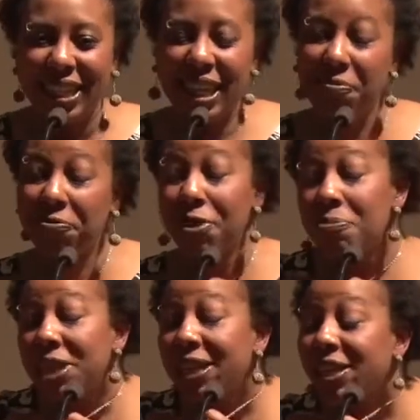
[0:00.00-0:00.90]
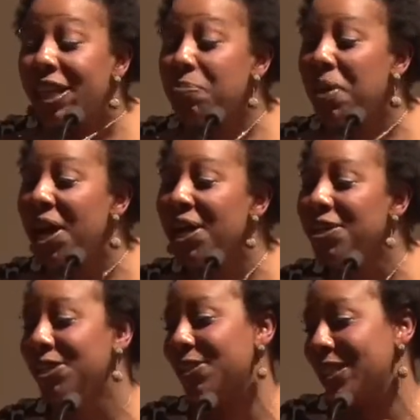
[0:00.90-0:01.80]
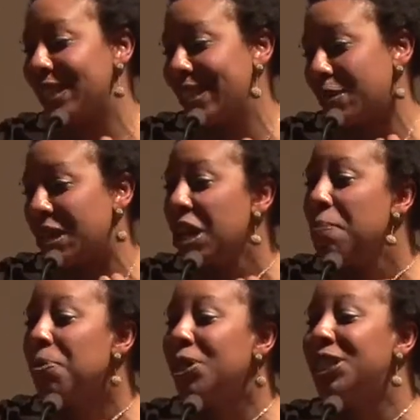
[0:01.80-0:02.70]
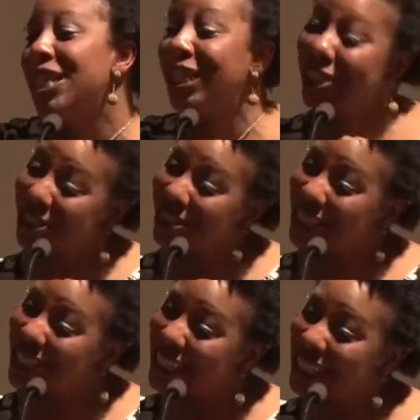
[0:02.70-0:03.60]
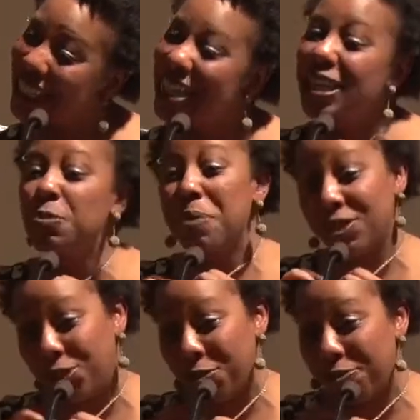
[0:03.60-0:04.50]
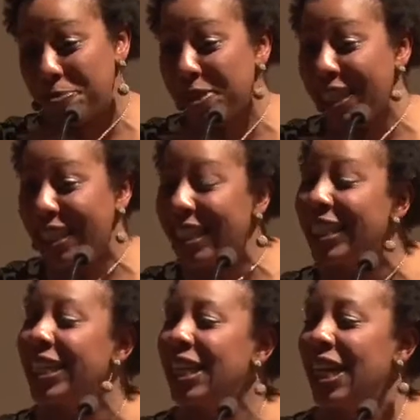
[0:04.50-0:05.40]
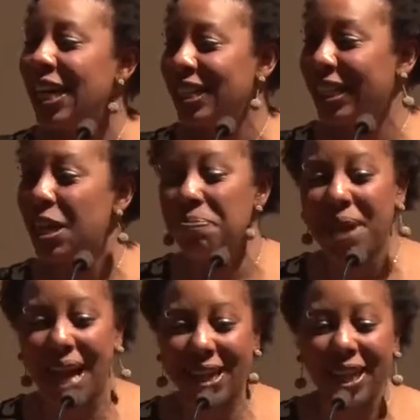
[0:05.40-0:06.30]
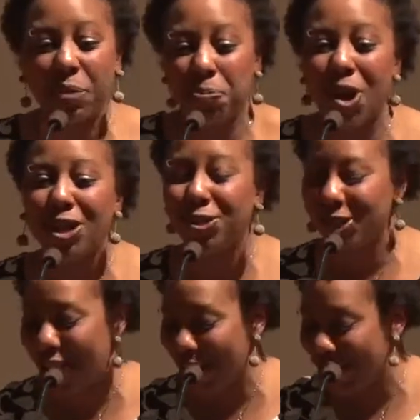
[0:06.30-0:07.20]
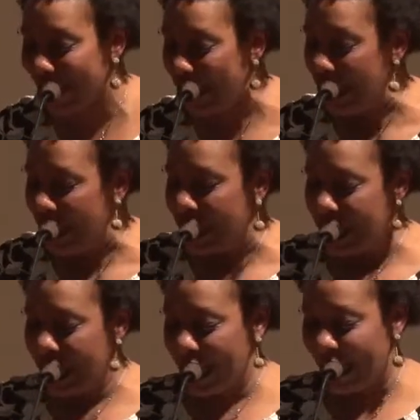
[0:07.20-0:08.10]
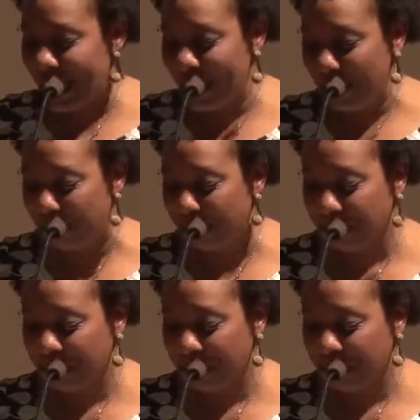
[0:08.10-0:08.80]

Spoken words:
am from the Inland Empire, so this is particularly special for me to come back like prodigal daughter and,